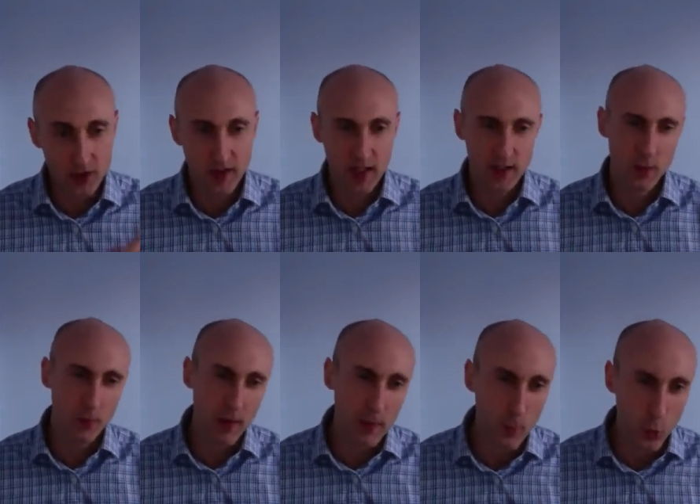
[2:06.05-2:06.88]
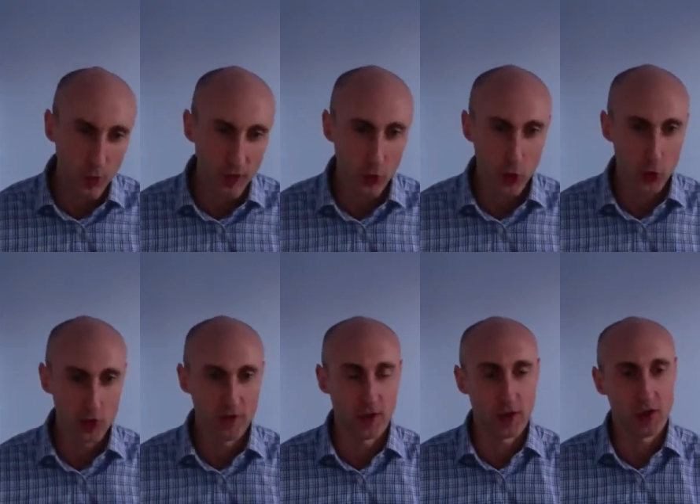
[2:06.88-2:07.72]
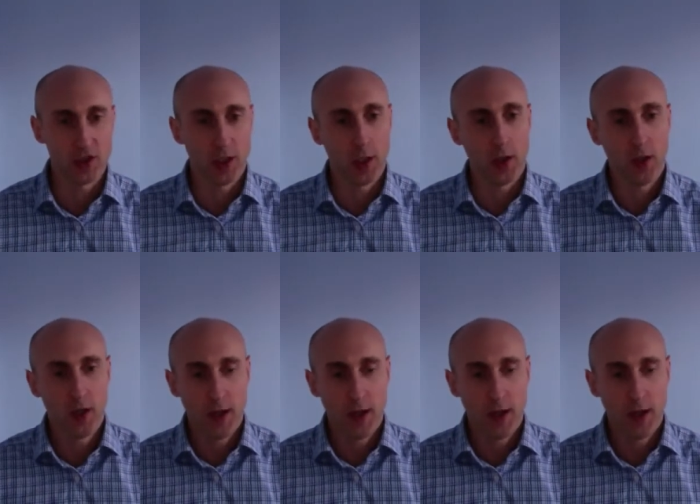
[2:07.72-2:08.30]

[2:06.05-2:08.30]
that's a bit more of a cause for concern.